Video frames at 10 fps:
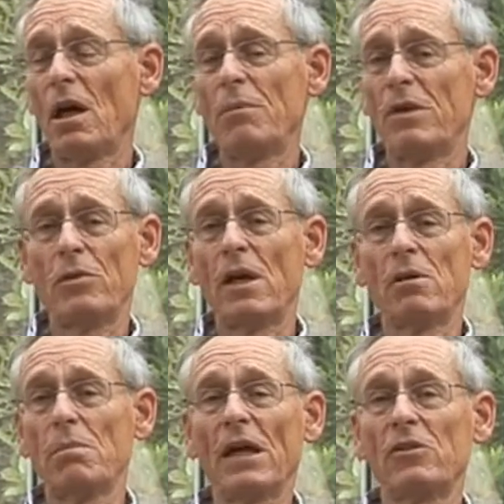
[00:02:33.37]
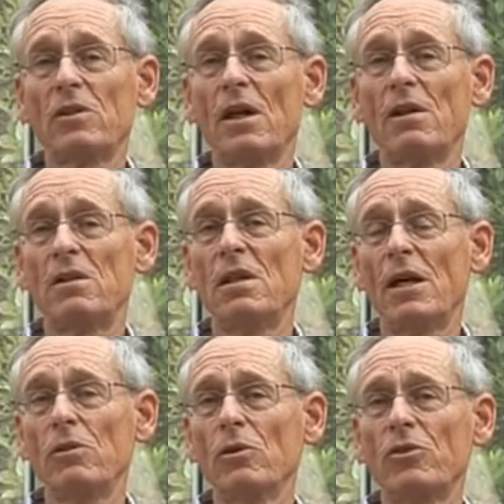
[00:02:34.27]
I mean, if you go to Mexico
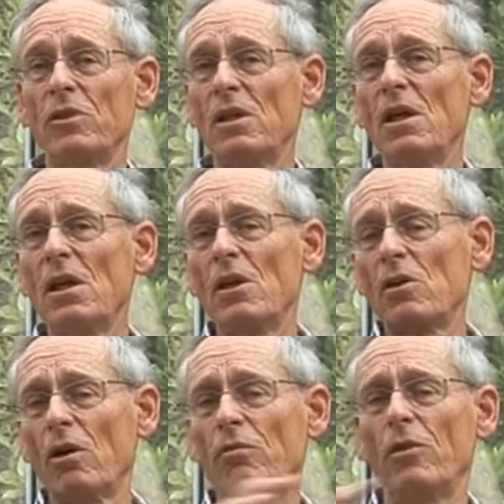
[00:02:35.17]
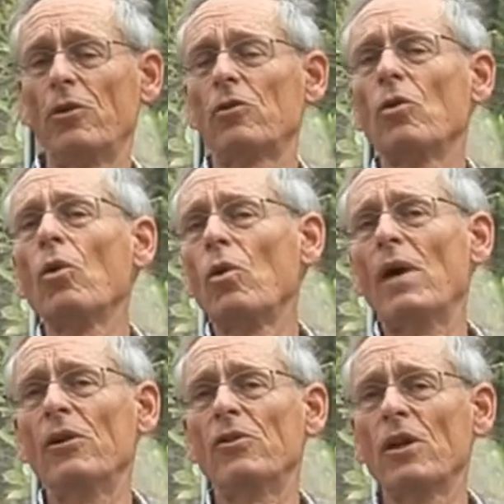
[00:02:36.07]
today, you'll see convents all
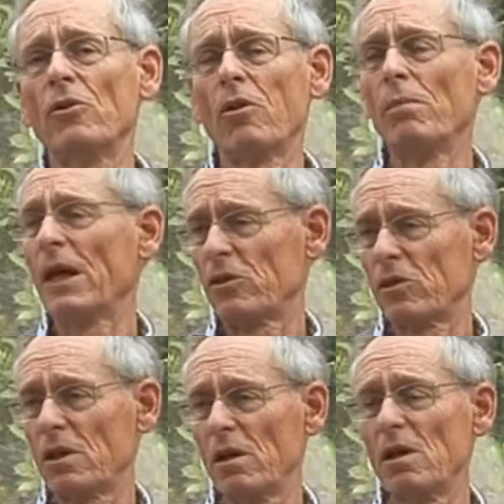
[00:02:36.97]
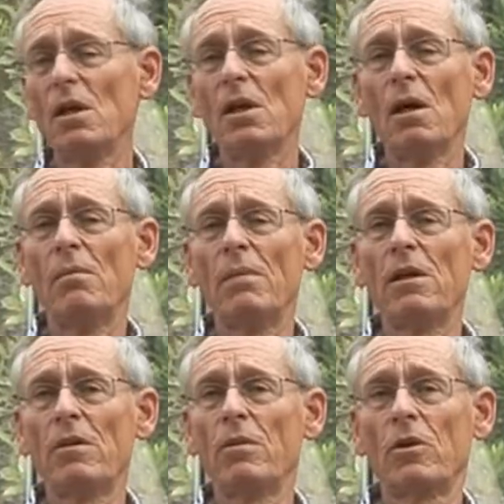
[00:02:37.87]
around central Mexico,
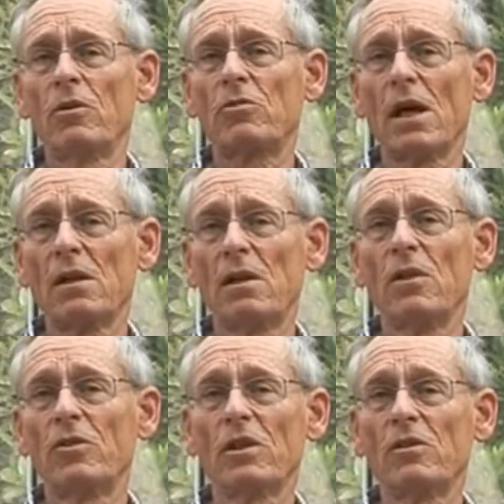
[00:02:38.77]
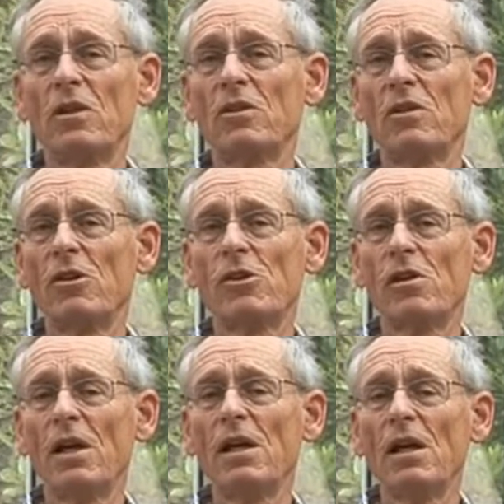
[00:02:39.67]
many of them constructed in the sixteenth
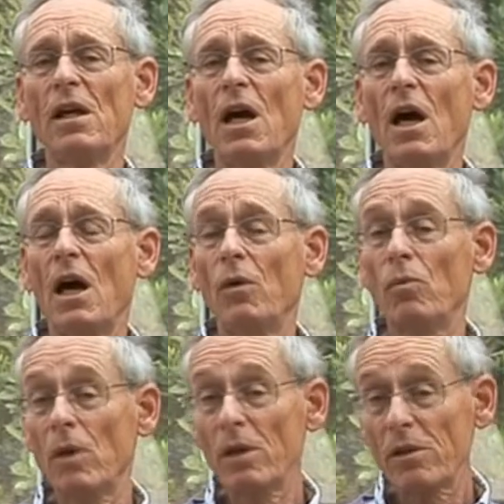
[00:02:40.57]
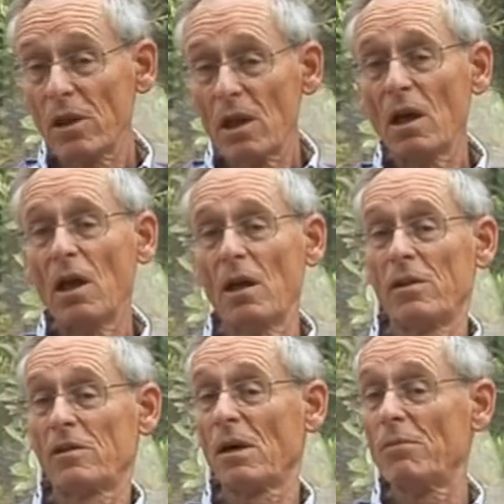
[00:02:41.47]
century, uh, with uh,
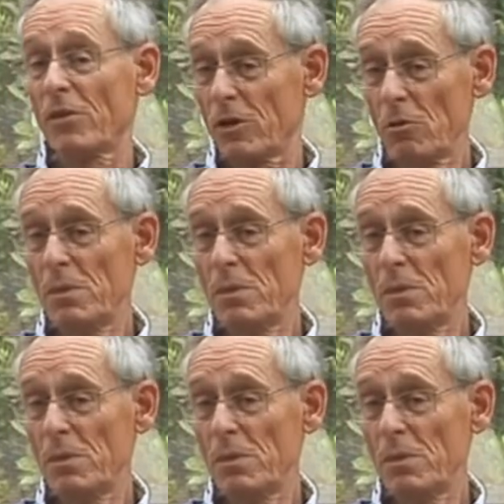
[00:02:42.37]
some of the